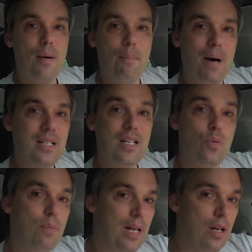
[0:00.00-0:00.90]
But it
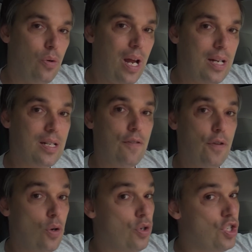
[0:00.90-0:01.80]
would be great if
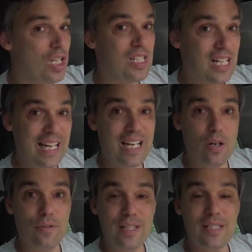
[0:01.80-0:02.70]
you could just click
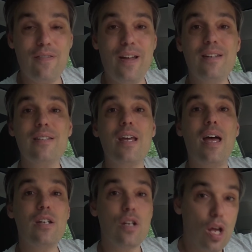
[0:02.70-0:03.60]
on this event
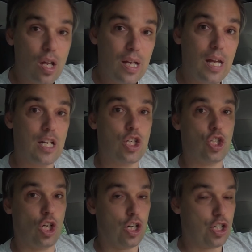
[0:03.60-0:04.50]
and it
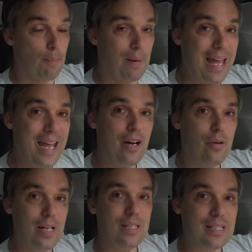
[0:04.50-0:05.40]
start player
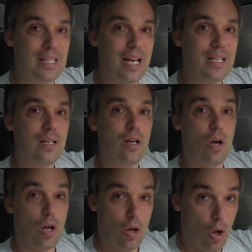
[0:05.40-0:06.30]
inside
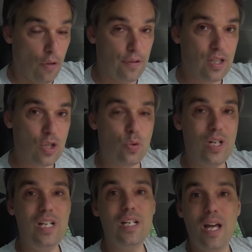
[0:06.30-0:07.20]
on the
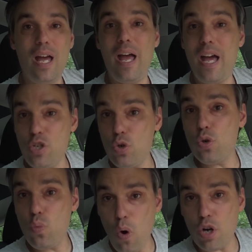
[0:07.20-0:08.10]
screen and you
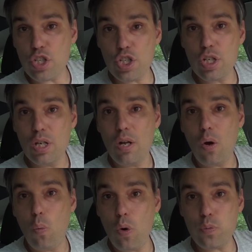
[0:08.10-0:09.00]
could watch
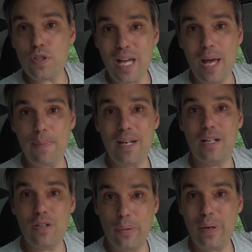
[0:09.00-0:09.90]
what was
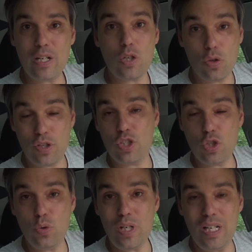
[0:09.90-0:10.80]
happening direct on the
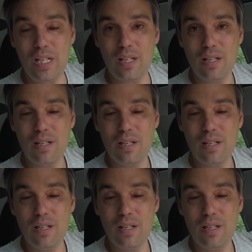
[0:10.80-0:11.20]
screen